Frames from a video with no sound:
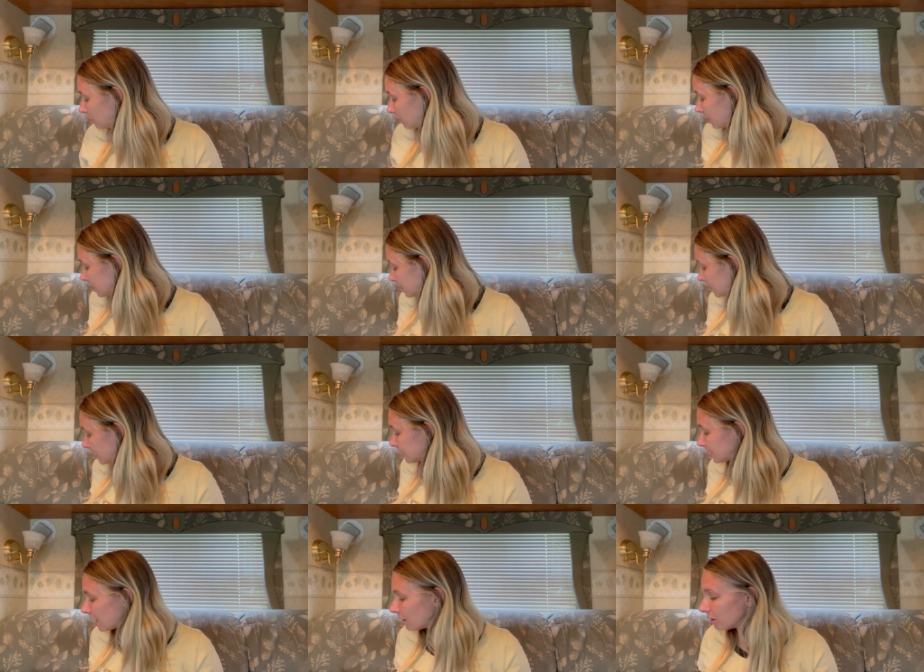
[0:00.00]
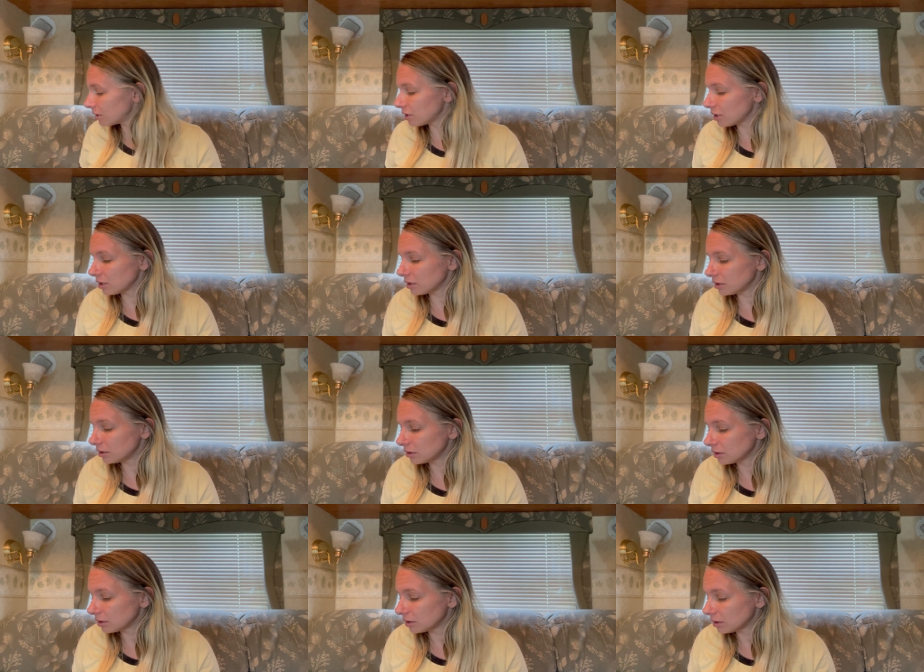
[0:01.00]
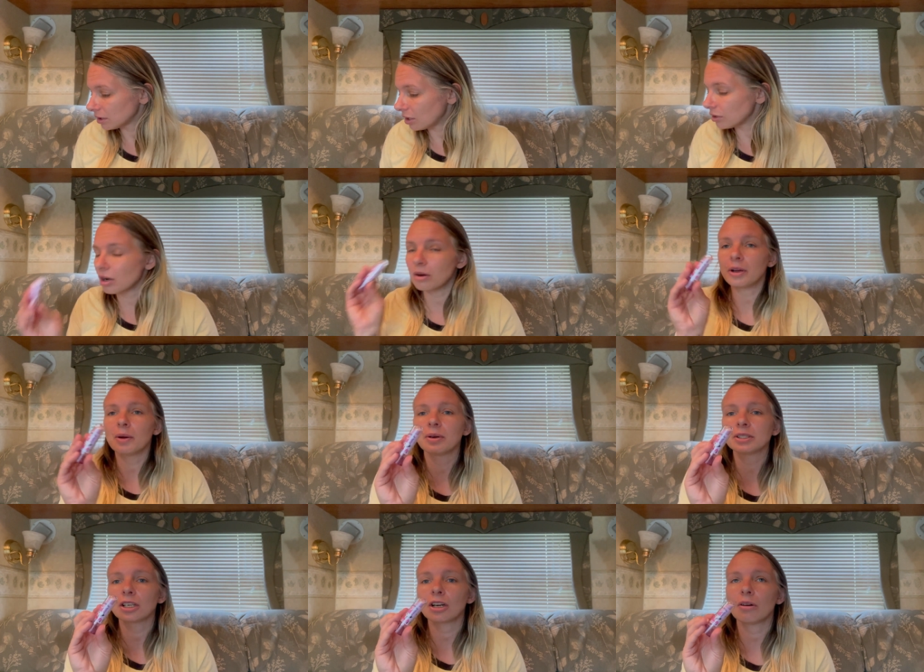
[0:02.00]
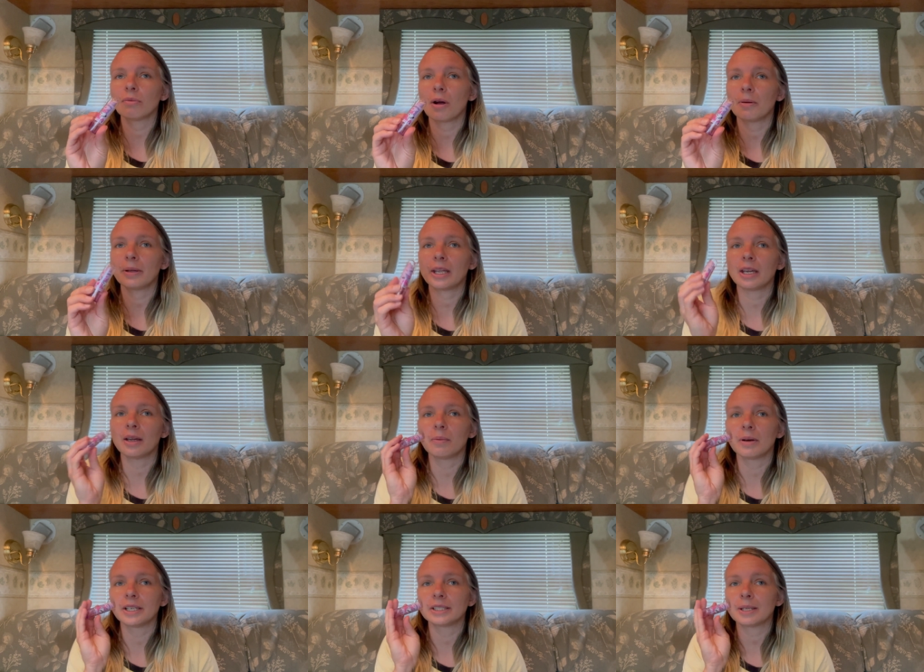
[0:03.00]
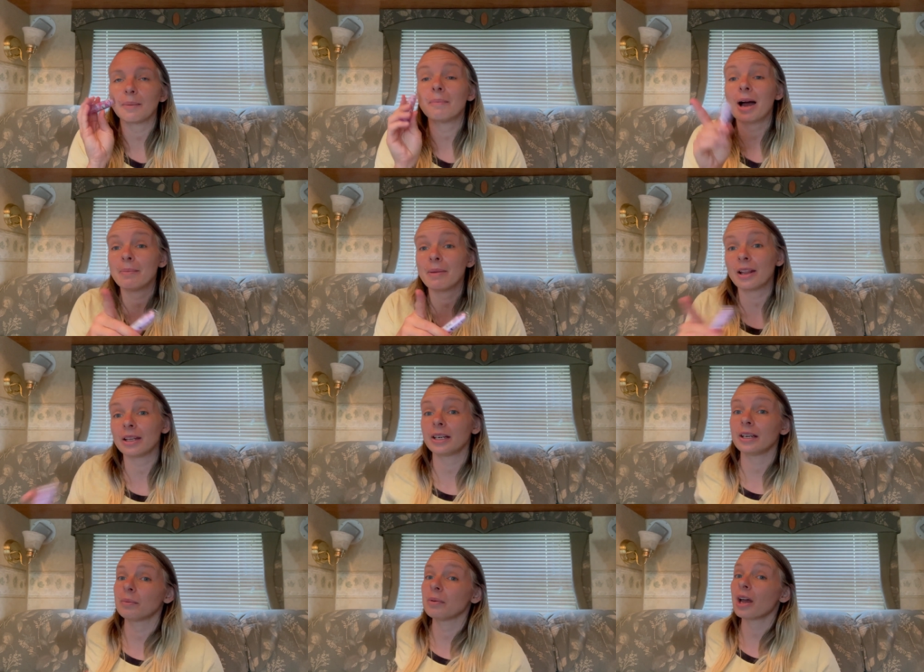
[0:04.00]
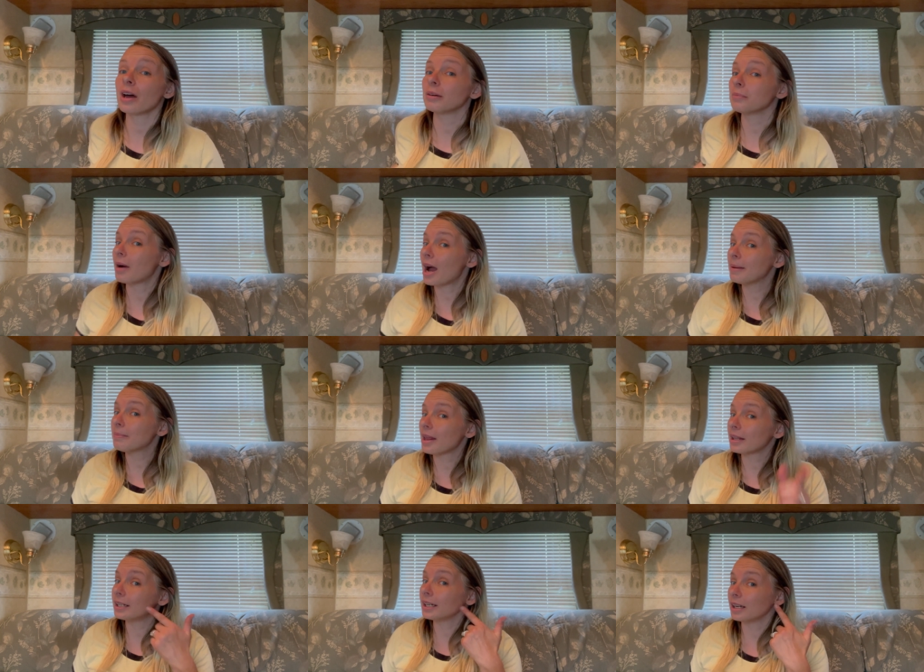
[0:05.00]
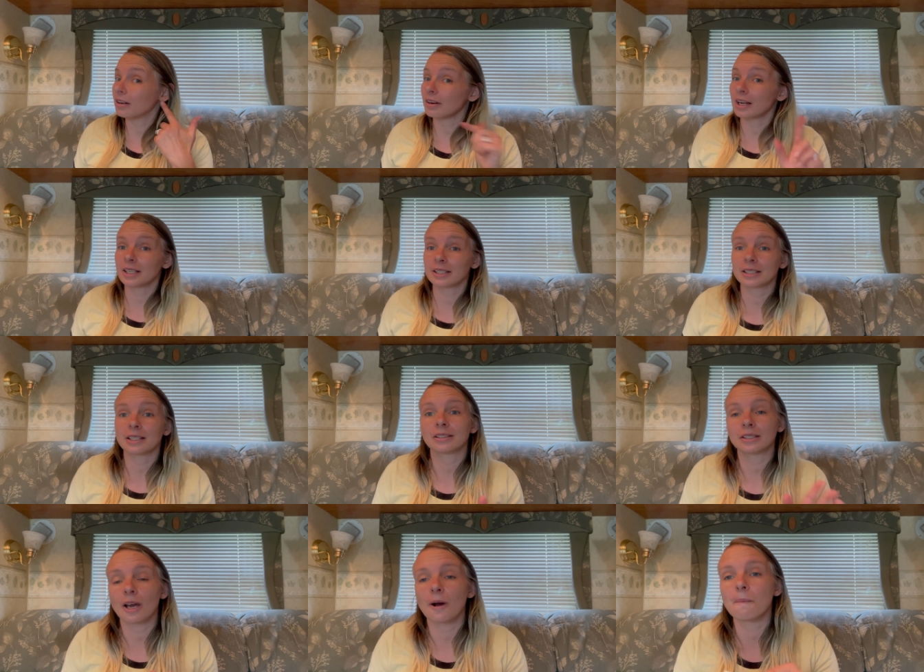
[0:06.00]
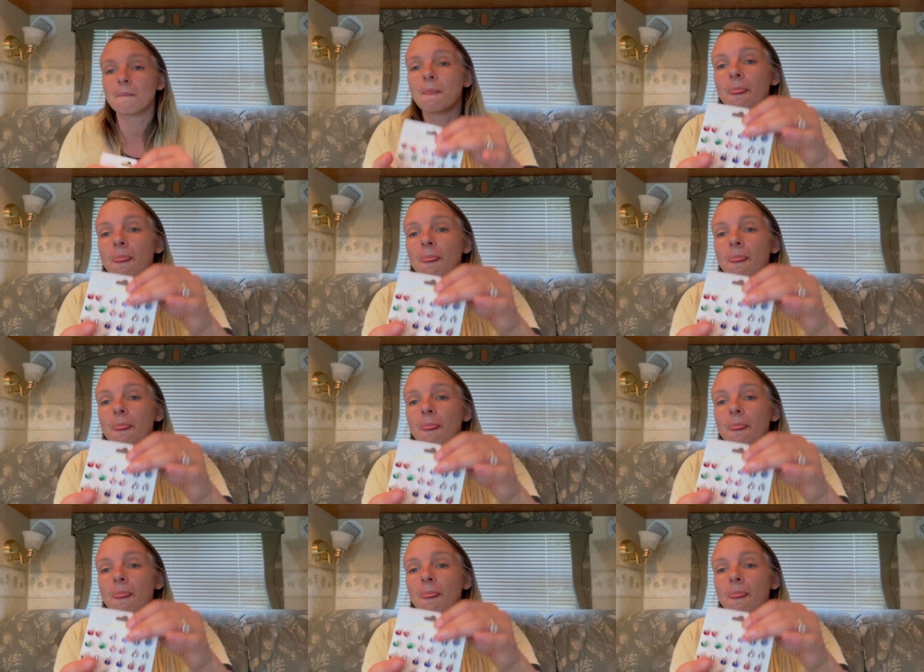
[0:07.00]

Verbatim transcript: what is this character? Oh no, it wasn't Kuromi. It was My Melody. We got her My Melody earrings. So